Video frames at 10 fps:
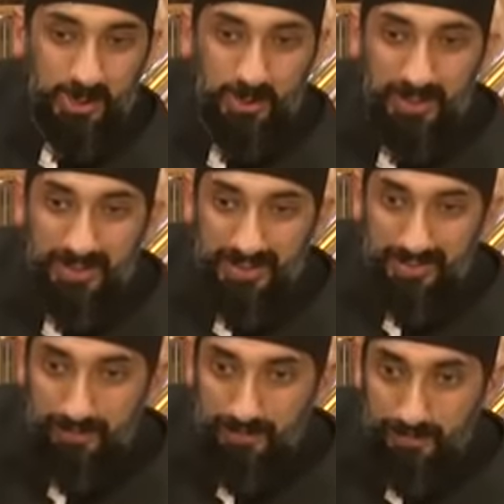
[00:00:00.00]
is twinkling.
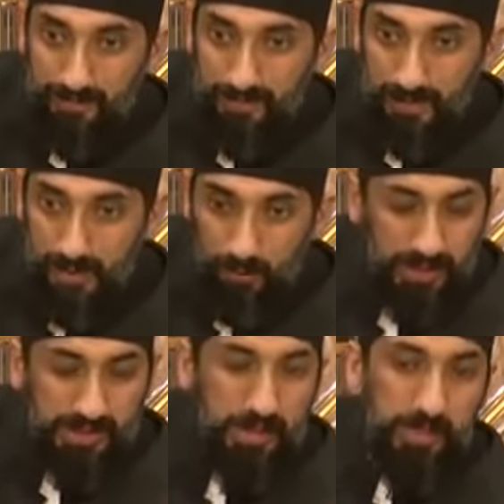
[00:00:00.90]
Now, what
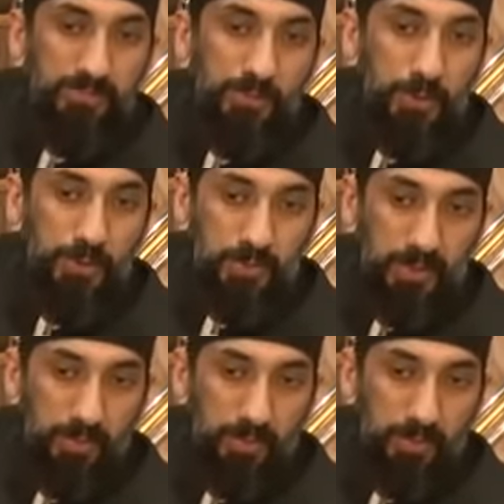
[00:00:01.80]
does that mean for you and me?